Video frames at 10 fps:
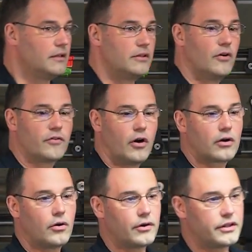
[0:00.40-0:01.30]
The overall
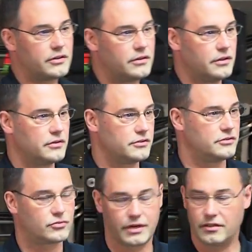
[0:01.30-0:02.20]
goal of the
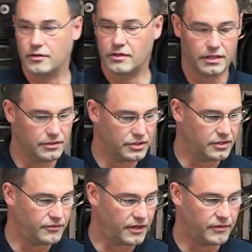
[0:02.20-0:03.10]
2013
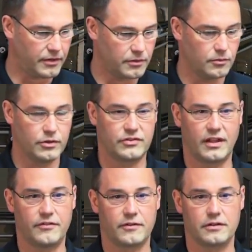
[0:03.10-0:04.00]
GT500 was
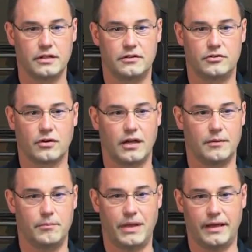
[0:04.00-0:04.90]
definitely to try to
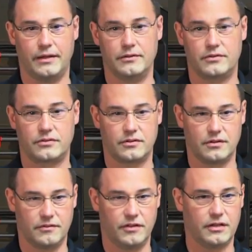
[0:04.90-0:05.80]
balance
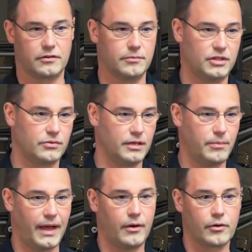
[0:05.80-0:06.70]
the vehicle between
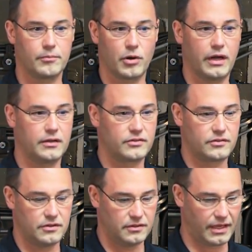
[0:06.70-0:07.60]
power, brakes,
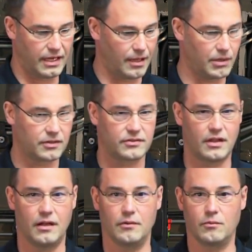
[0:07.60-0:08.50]
dynamics.
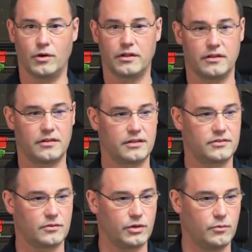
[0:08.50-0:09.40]
And one of the
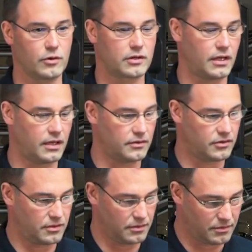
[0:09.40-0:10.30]
things that we worked on
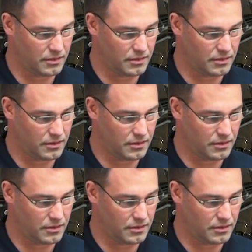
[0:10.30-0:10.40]
to